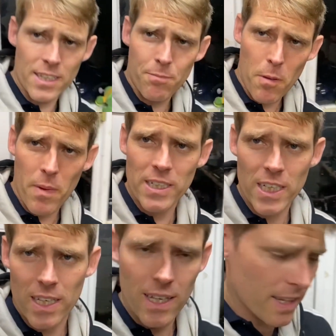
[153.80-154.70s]
if by
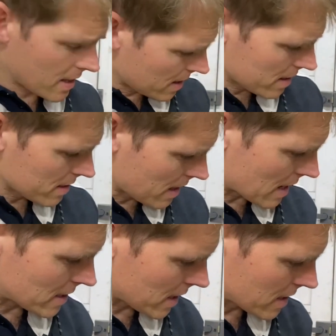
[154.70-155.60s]
magic, there
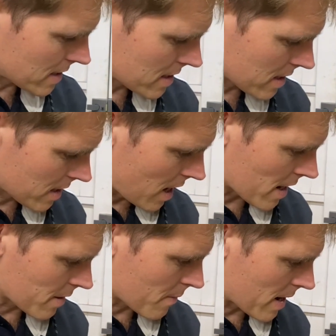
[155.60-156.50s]
she is,
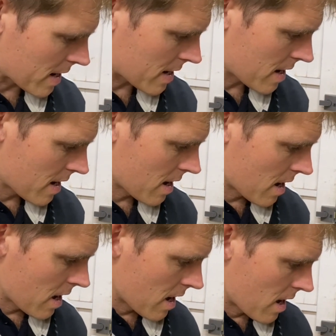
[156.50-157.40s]
cutting away.
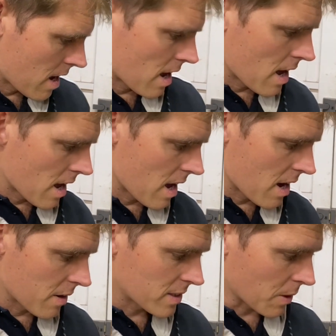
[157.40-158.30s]

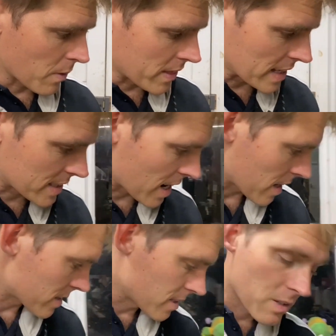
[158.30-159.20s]
And so when that's cut,
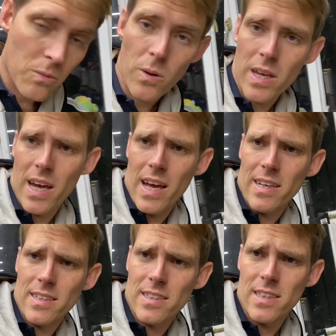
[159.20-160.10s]
we
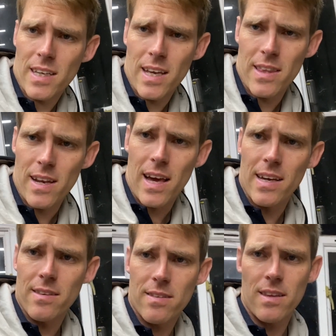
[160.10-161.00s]
can stick it in the
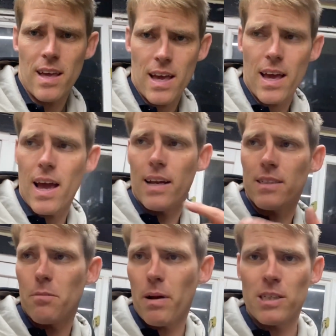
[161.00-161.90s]
lathe, and
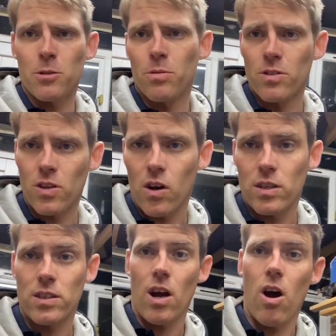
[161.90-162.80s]
it's a manageable
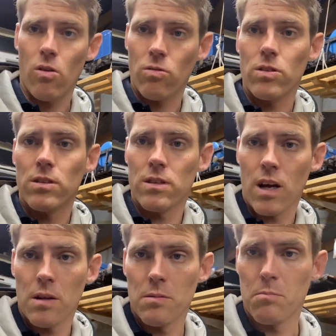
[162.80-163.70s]
size to hold
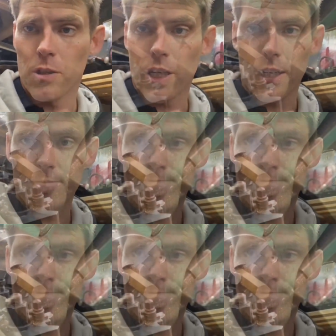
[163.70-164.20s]
and machine.